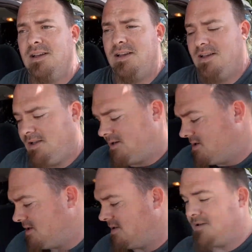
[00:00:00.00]
and
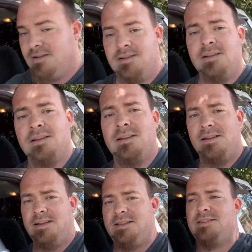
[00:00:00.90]

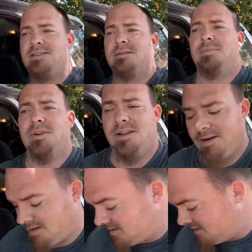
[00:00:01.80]
get this thing put in.
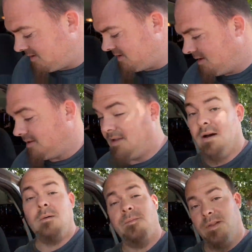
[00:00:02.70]
Then
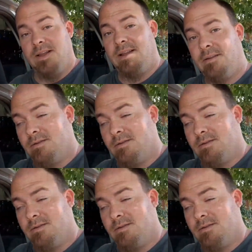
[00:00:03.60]
hopefully